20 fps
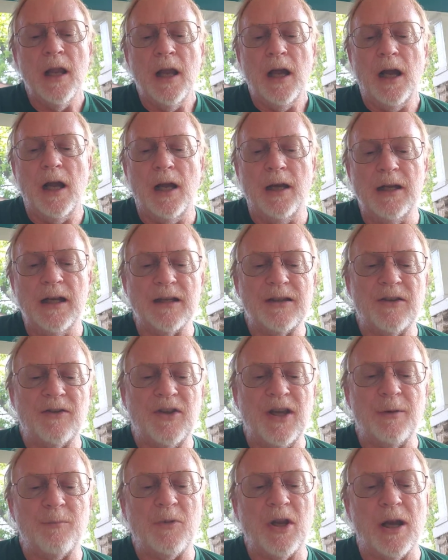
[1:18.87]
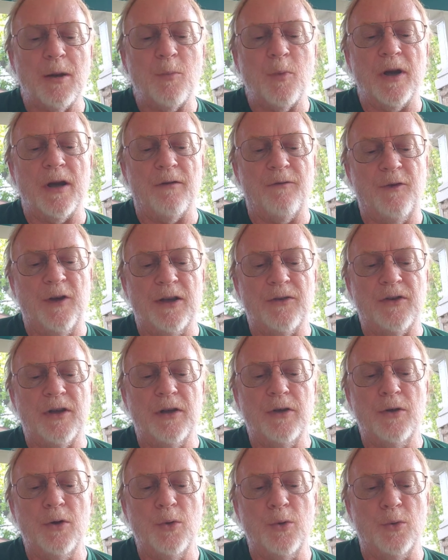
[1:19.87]
Uh, at the same time, we are
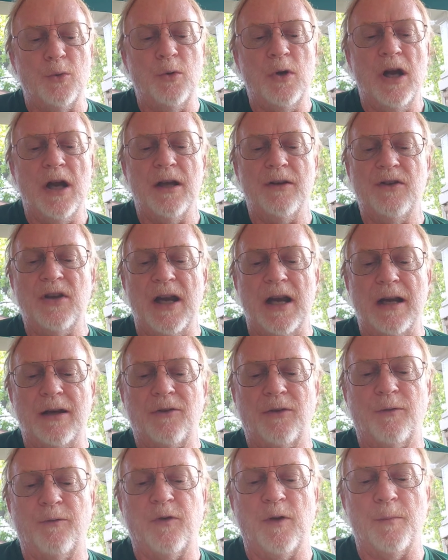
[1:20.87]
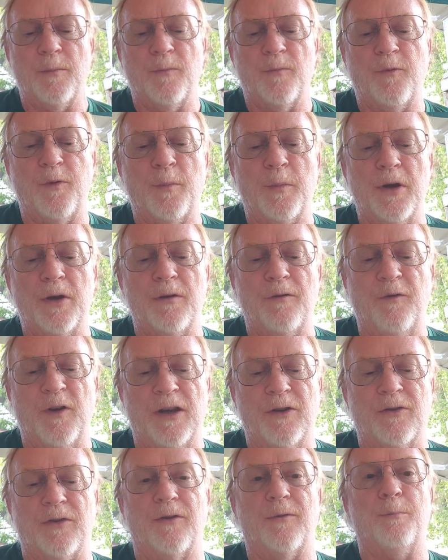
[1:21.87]
facing new attacks from familiar
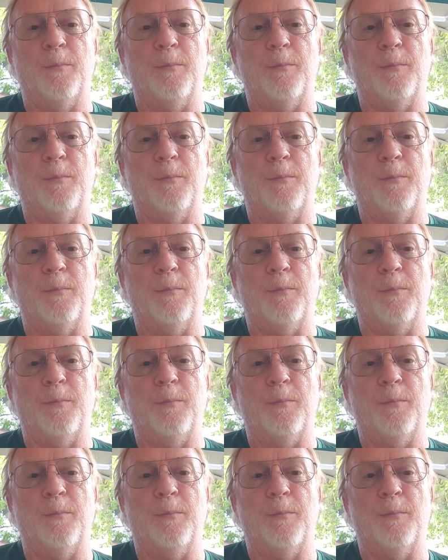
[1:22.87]
faces.